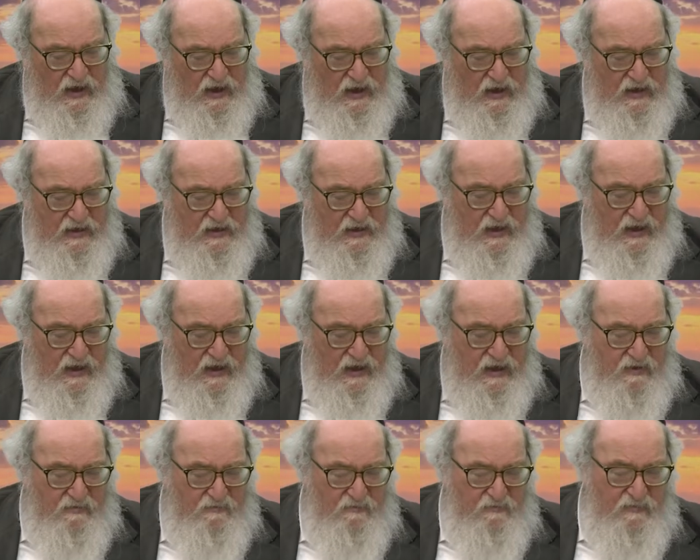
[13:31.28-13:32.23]
I
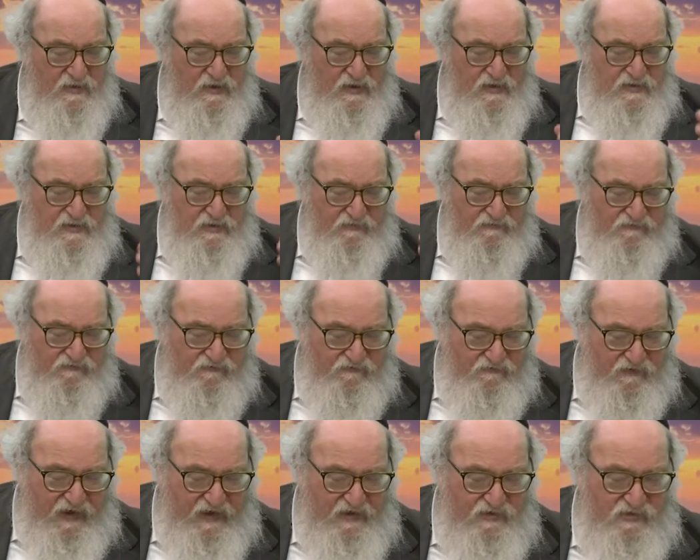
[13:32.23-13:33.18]
am the
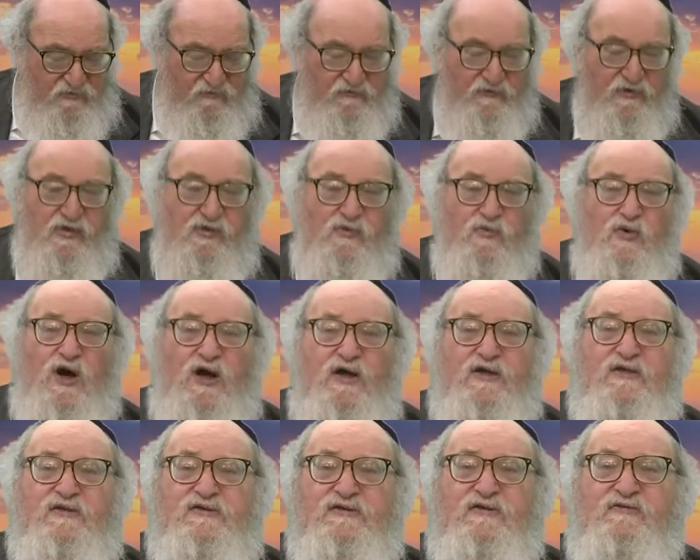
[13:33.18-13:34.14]
faithful
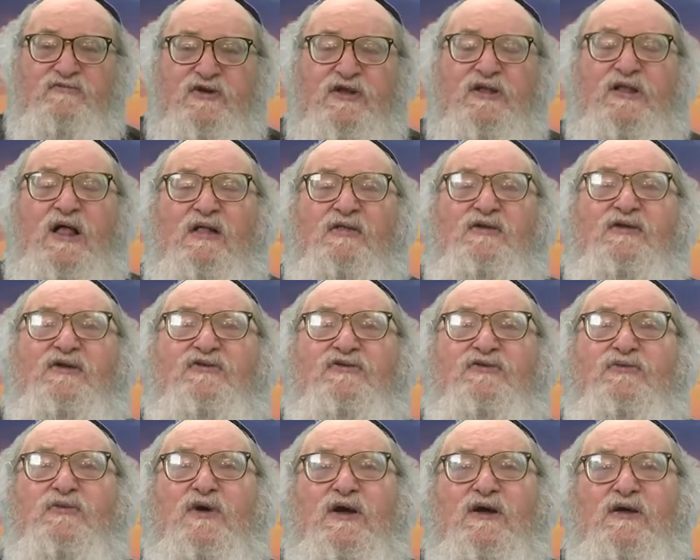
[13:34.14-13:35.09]
ones of Klal
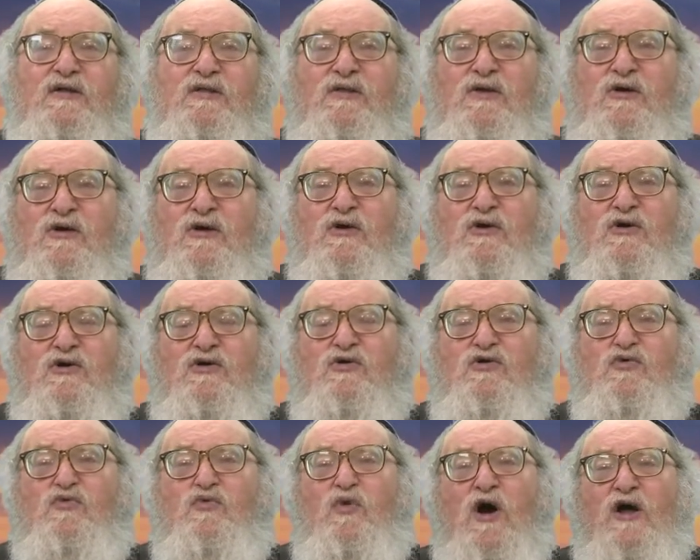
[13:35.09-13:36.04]
Yisrael,
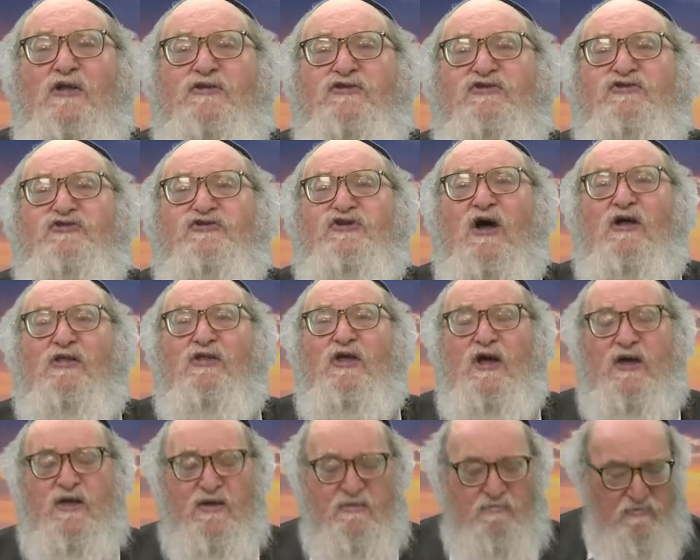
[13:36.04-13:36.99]
who wants
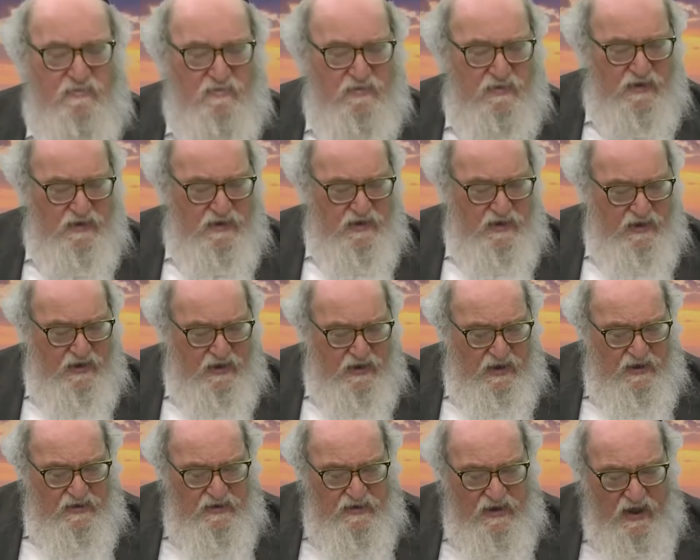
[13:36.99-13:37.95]
shalom
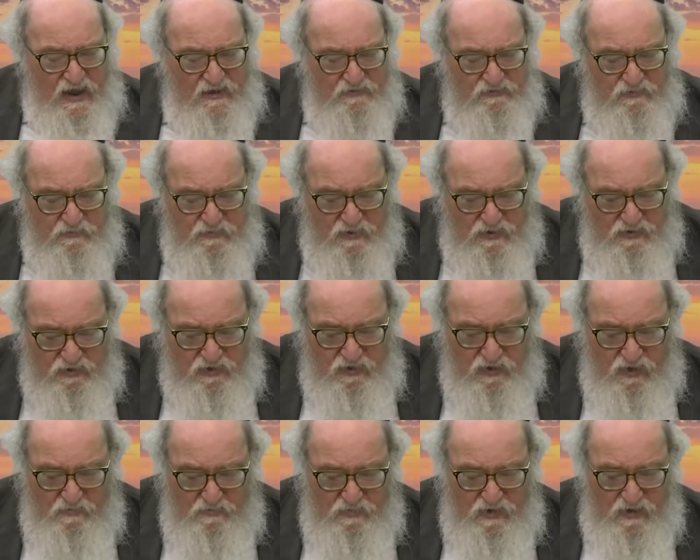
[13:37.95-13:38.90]
and not
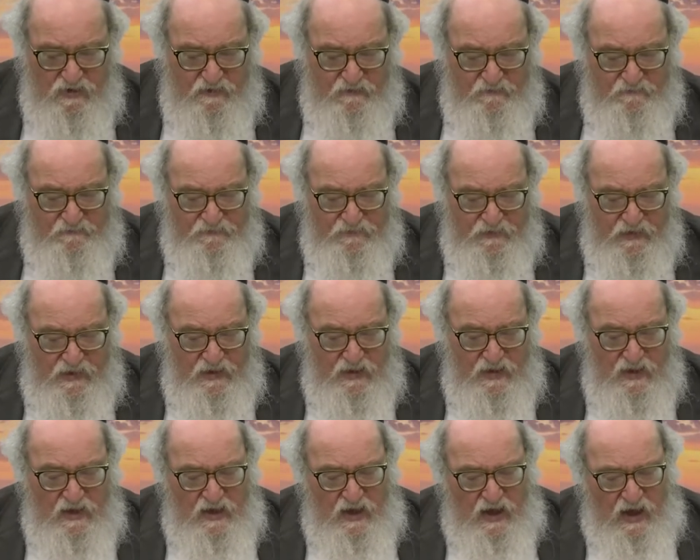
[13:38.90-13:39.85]
milchama.
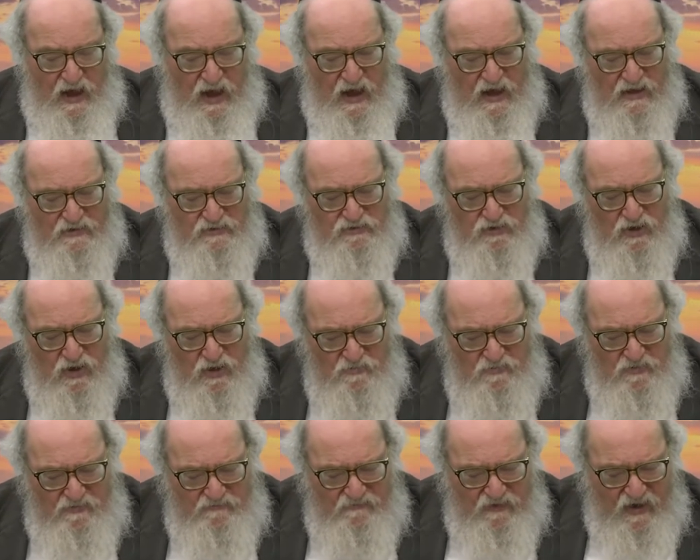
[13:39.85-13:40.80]

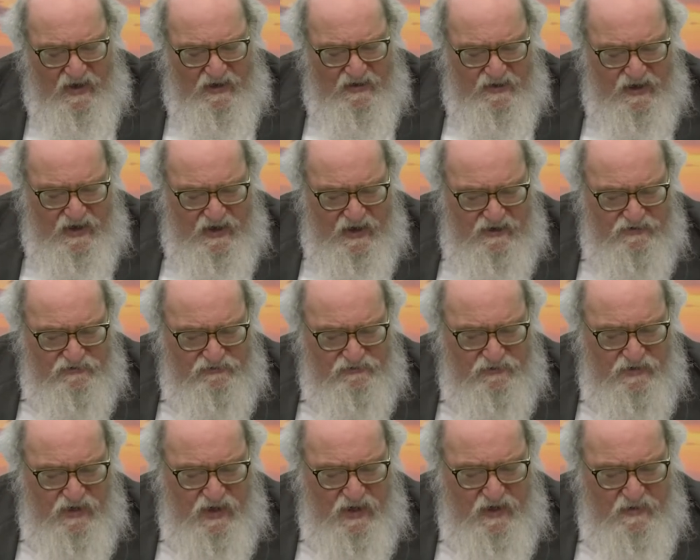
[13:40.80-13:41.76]
Ata
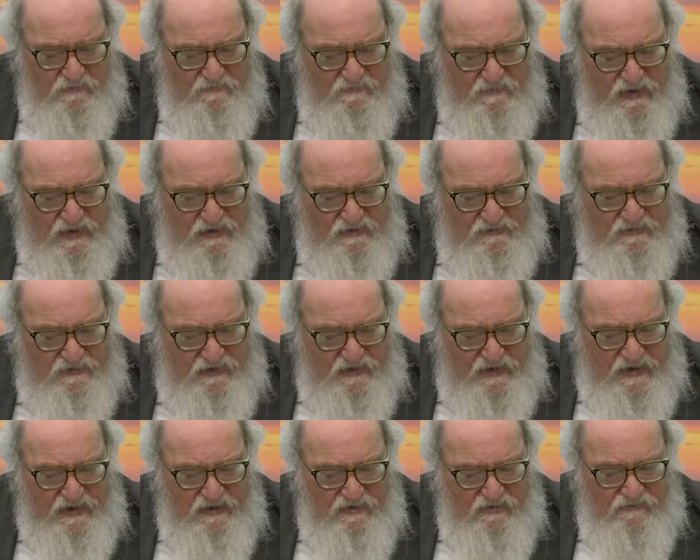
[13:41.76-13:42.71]
mevakesh lahamit
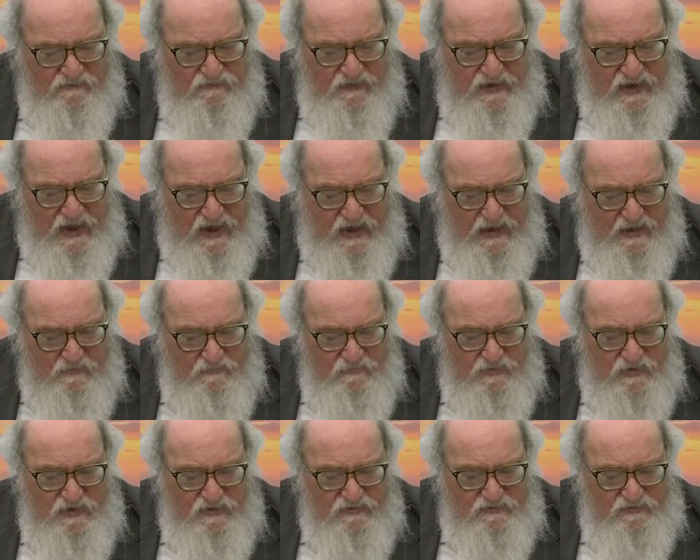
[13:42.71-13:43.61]
ir v'hem